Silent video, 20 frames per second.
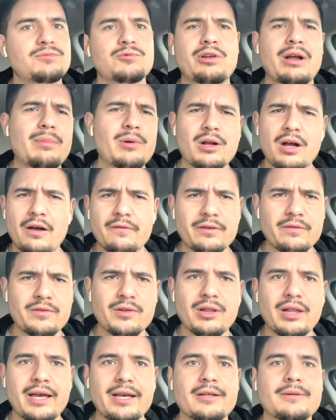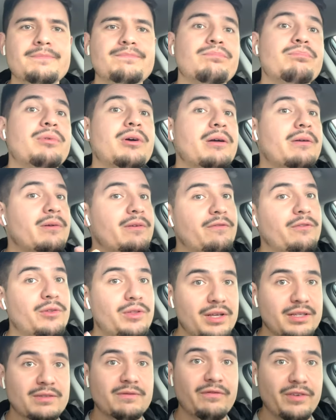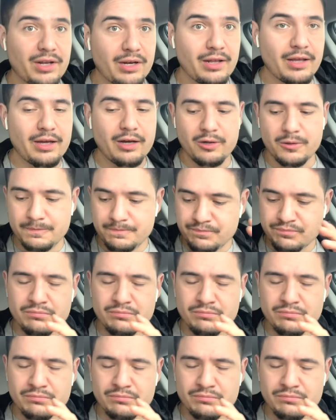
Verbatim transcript: Grab a coffee if you like, but for this video,